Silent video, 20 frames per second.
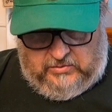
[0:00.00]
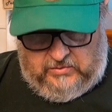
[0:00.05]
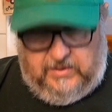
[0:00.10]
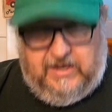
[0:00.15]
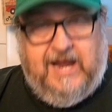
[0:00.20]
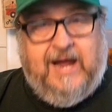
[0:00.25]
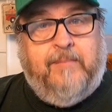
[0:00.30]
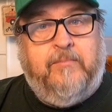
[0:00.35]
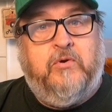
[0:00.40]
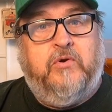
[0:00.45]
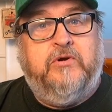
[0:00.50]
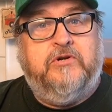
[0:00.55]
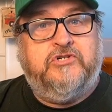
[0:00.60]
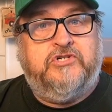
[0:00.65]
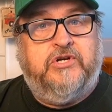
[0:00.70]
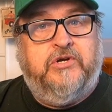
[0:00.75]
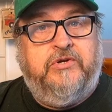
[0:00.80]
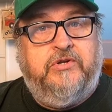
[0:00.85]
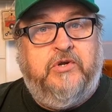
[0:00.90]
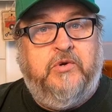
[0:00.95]
I'm going to show
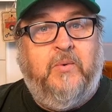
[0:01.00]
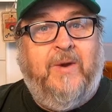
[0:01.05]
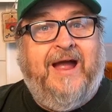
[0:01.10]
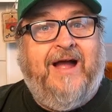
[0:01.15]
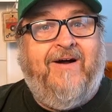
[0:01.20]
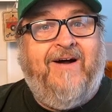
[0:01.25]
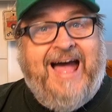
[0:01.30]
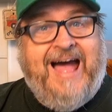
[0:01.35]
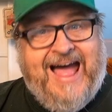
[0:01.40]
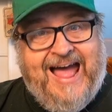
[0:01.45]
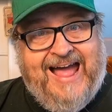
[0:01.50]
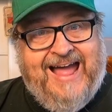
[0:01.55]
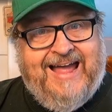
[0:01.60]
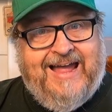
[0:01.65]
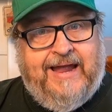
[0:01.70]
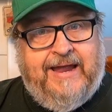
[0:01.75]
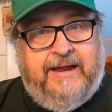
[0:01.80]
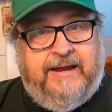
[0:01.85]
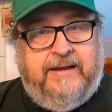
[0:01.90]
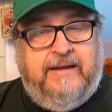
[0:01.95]
you how
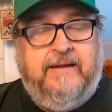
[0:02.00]
I